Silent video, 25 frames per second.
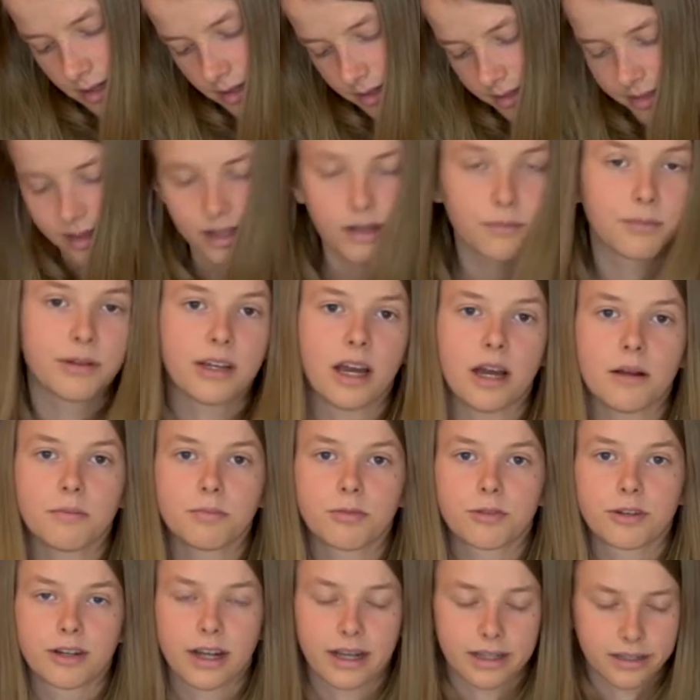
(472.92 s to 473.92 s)
there'll be
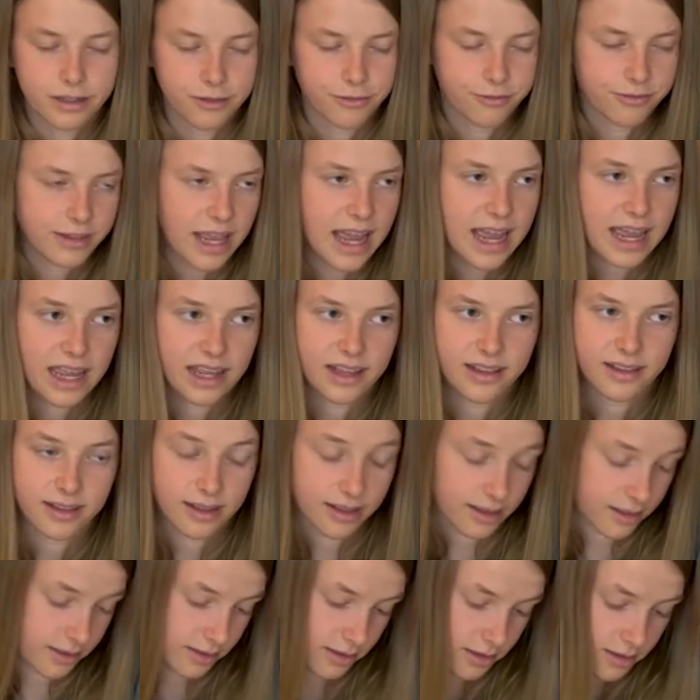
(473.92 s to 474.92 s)
unproductive days,
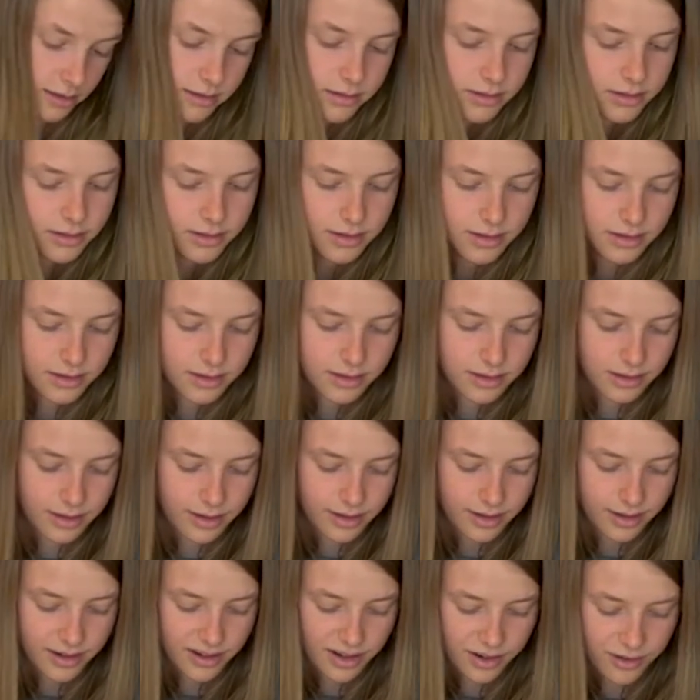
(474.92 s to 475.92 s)
and
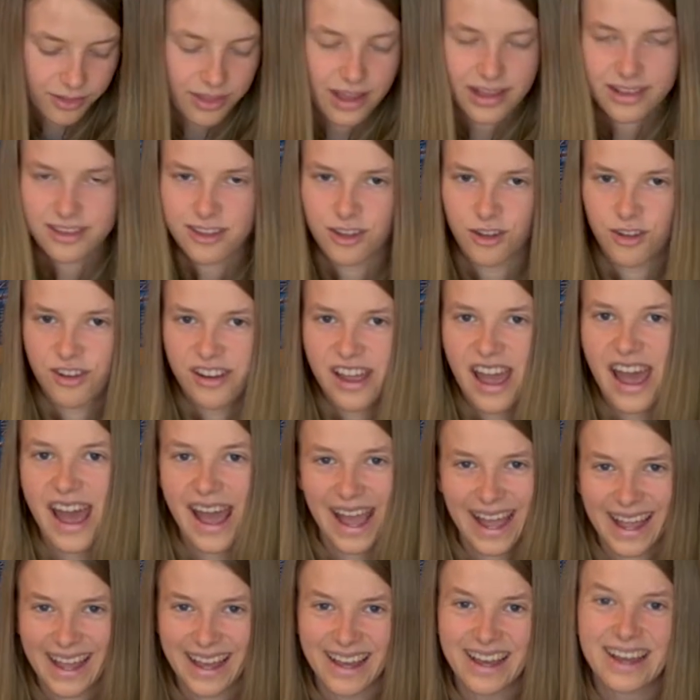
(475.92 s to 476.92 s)
you know, that's
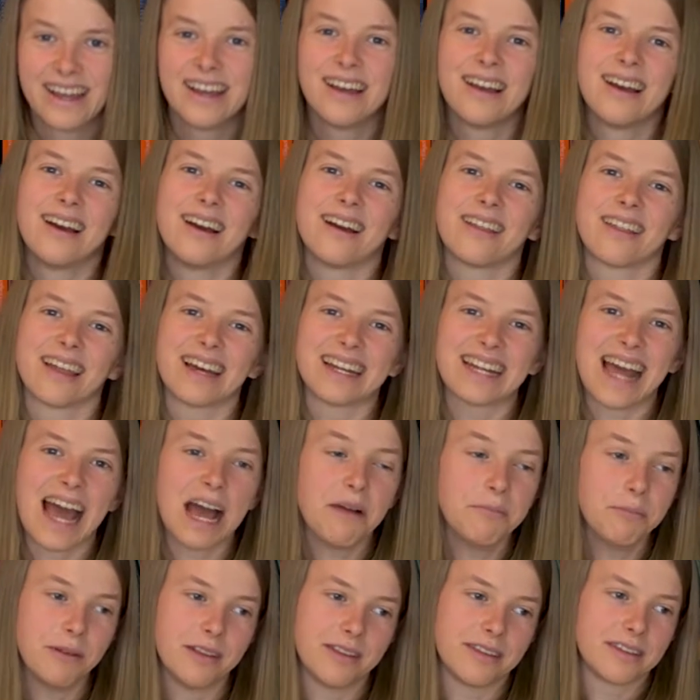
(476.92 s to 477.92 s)
okay. That
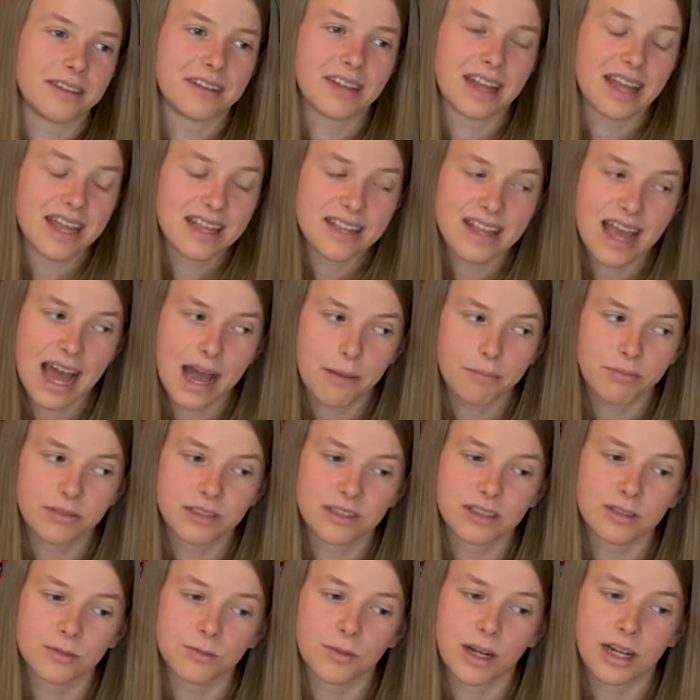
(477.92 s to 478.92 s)
happens, and it
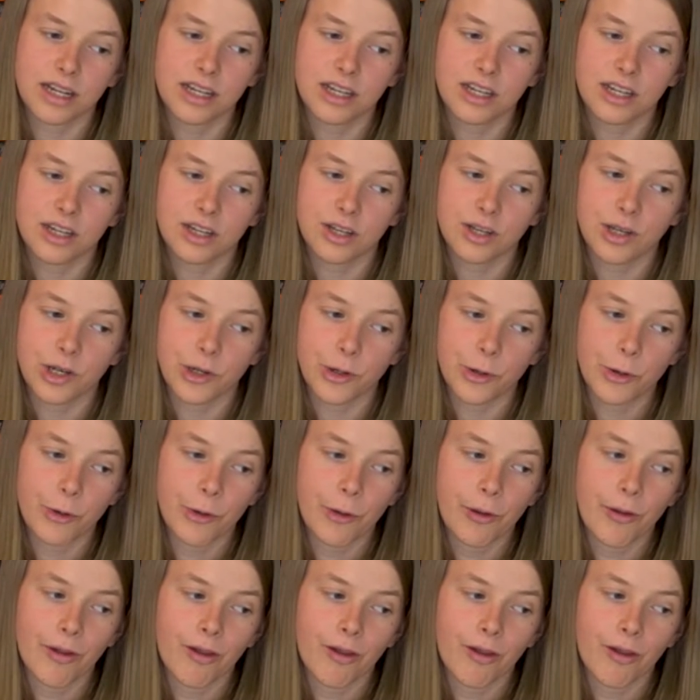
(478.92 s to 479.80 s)
happens when you